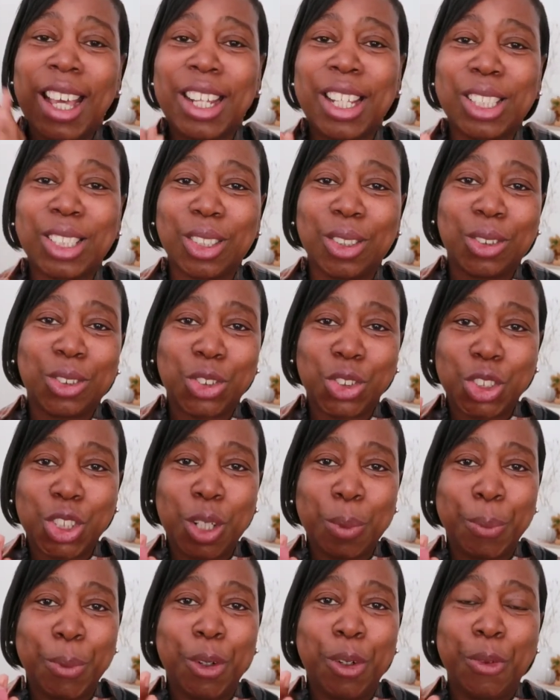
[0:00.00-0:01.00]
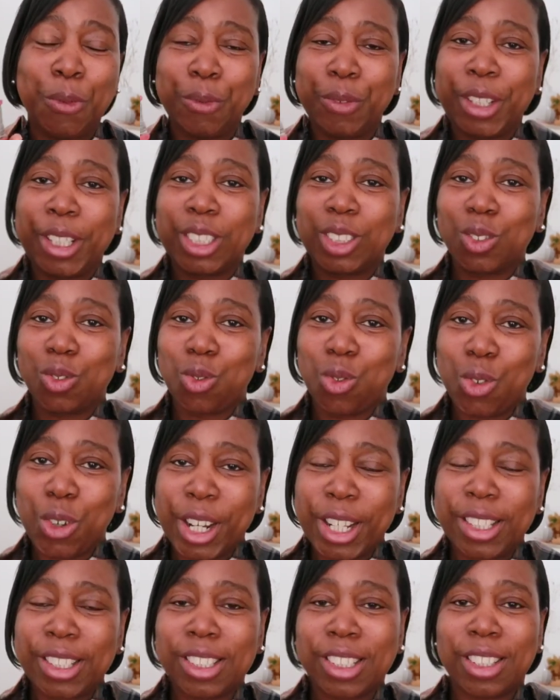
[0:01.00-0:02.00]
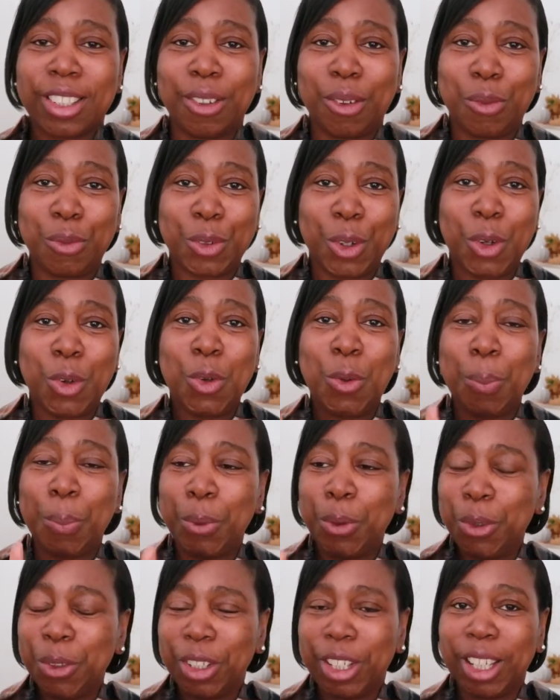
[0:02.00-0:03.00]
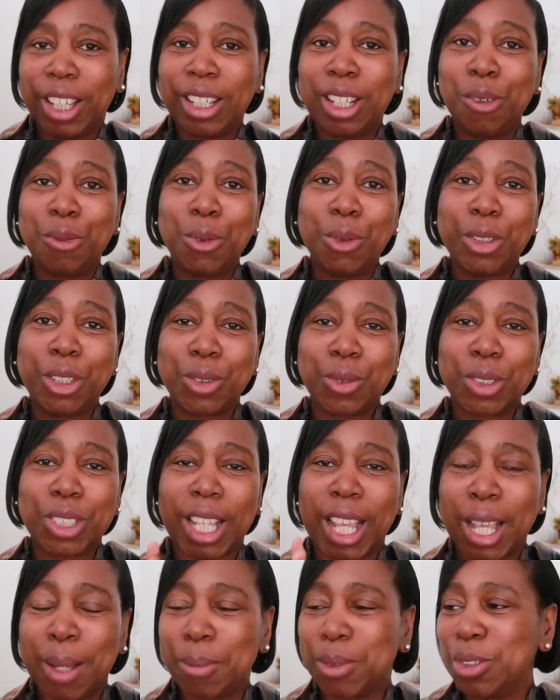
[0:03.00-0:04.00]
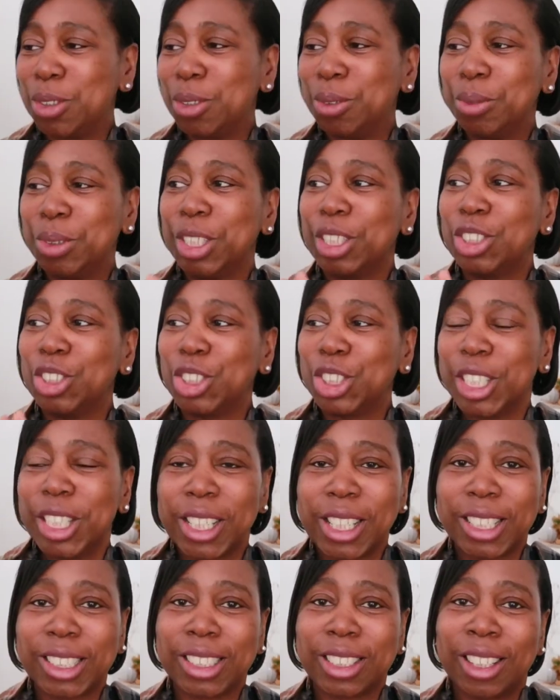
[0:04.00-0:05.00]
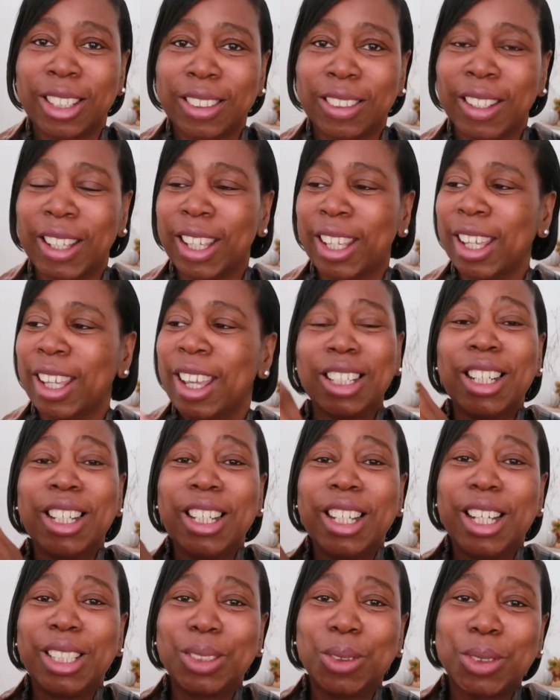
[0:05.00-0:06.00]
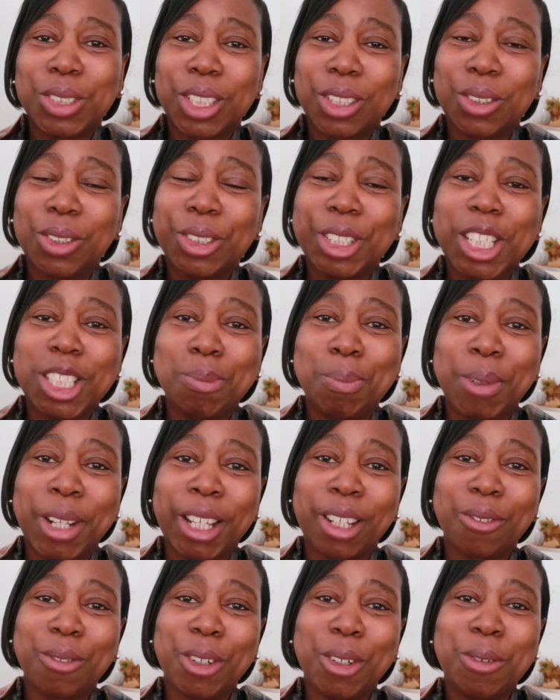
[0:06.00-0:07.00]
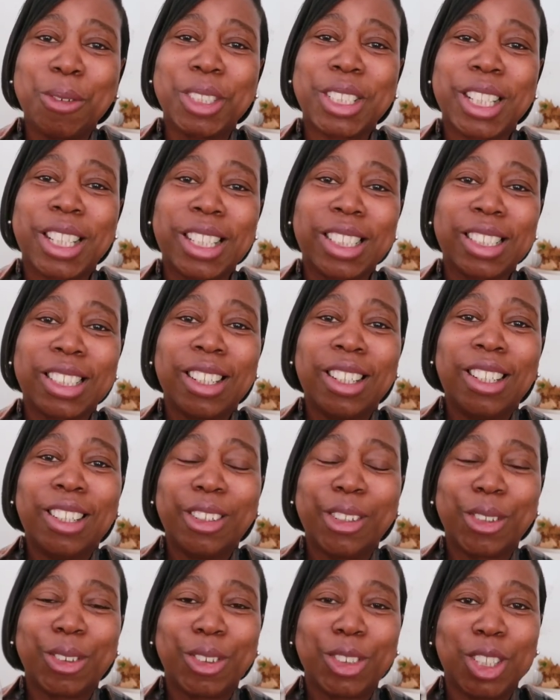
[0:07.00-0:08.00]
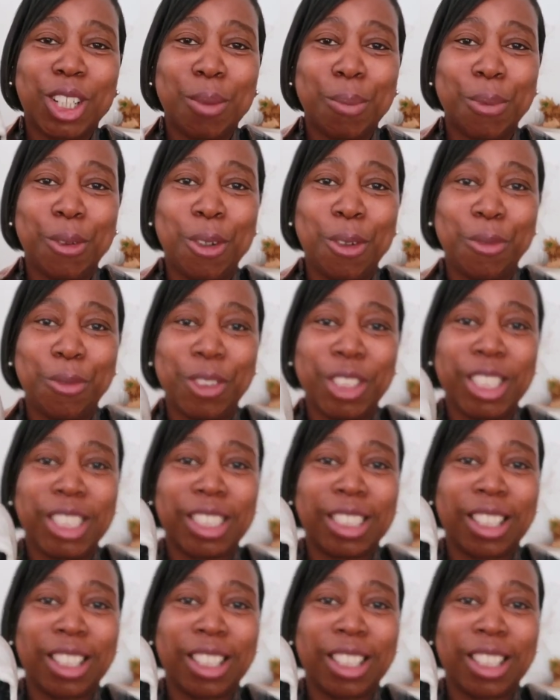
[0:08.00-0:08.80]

and it's on top of this red faux book, and I thought this was absolutely genius idea. It's also got these black roses on top of the